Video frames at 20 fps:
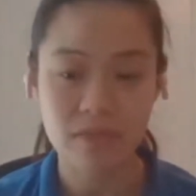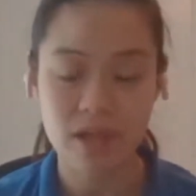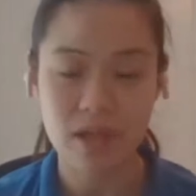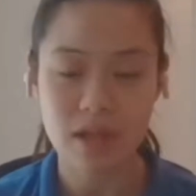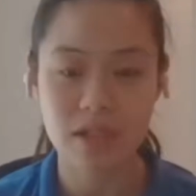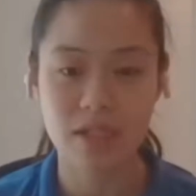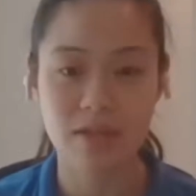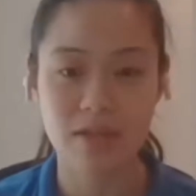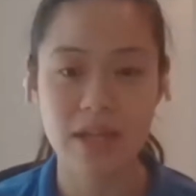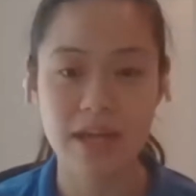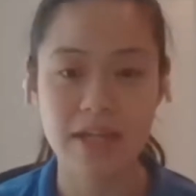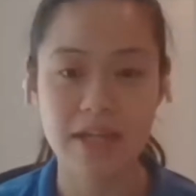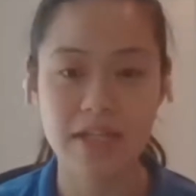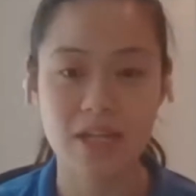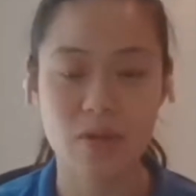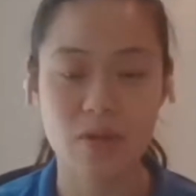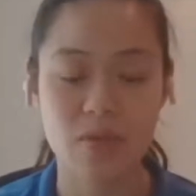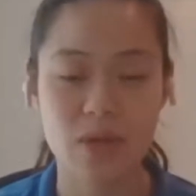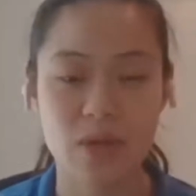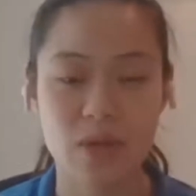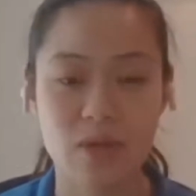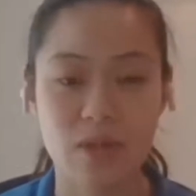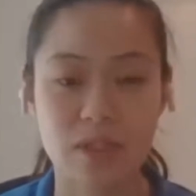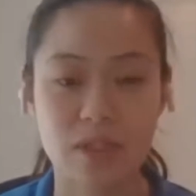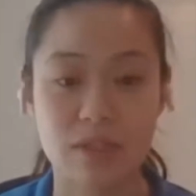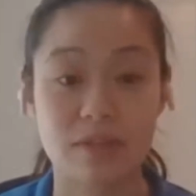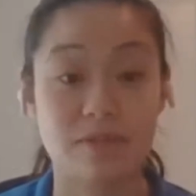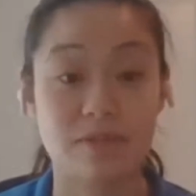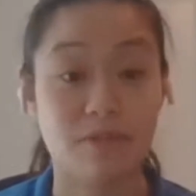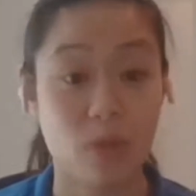So last year we only
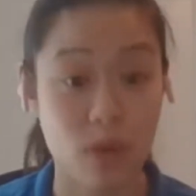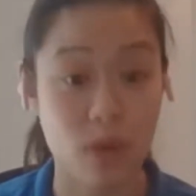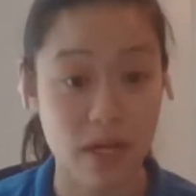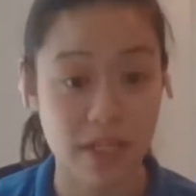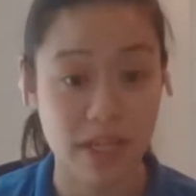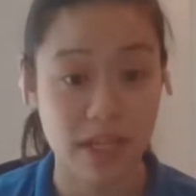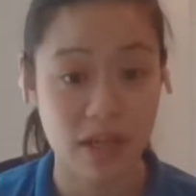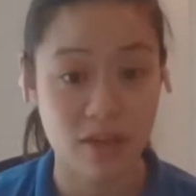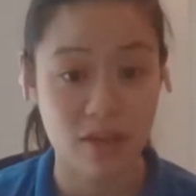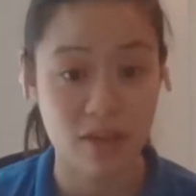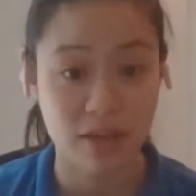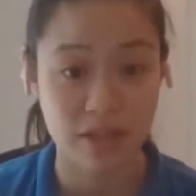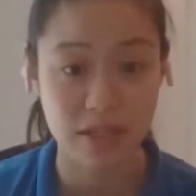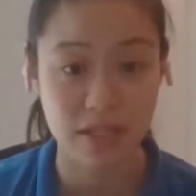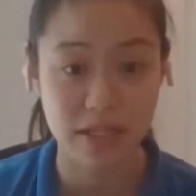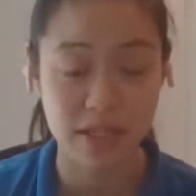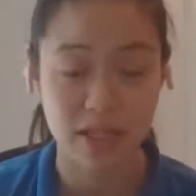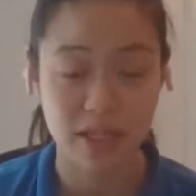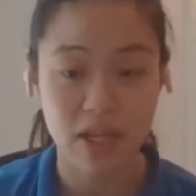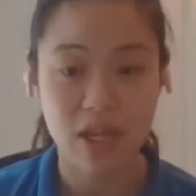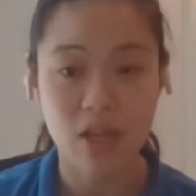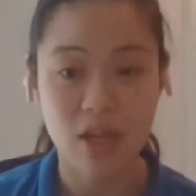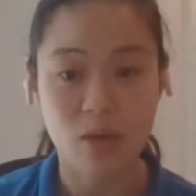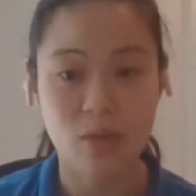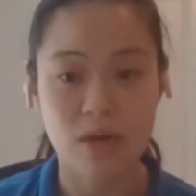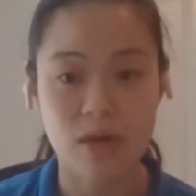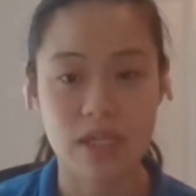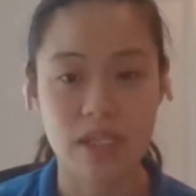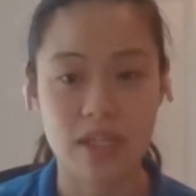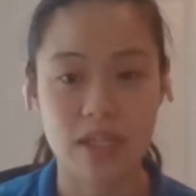did 4 sessions,
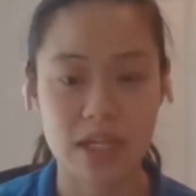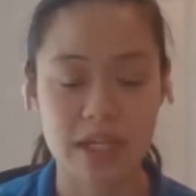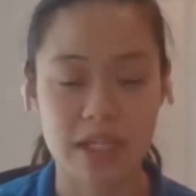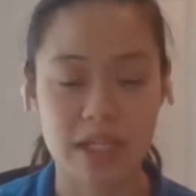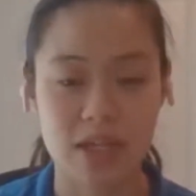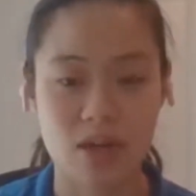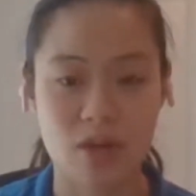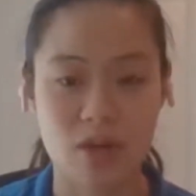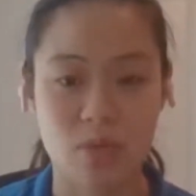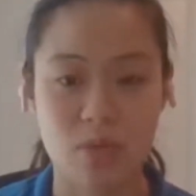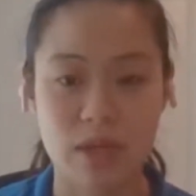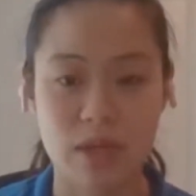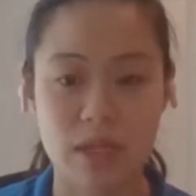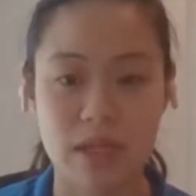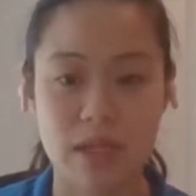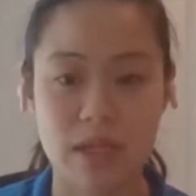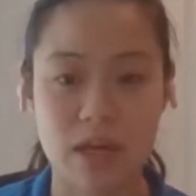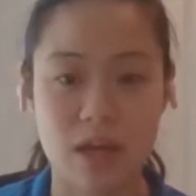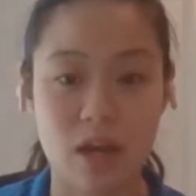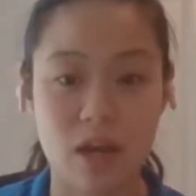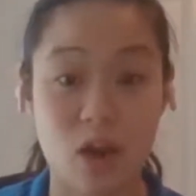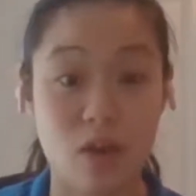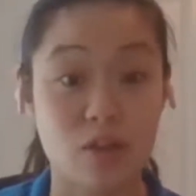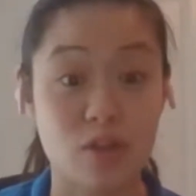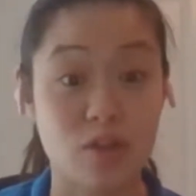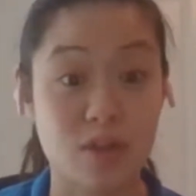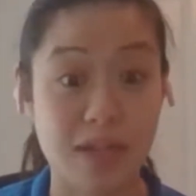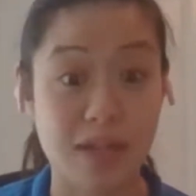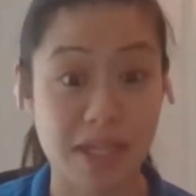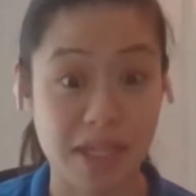whereas this year we are
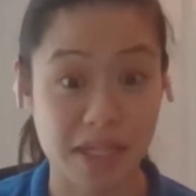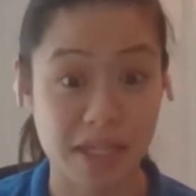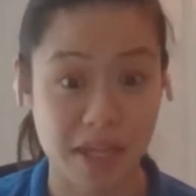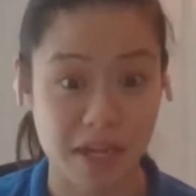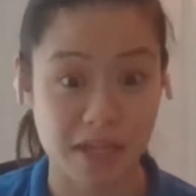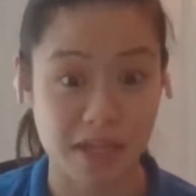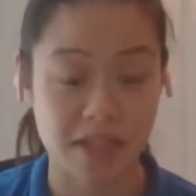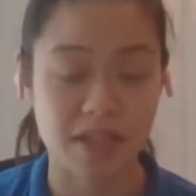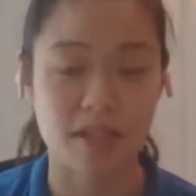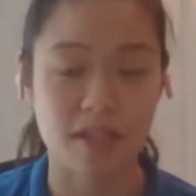doing 6.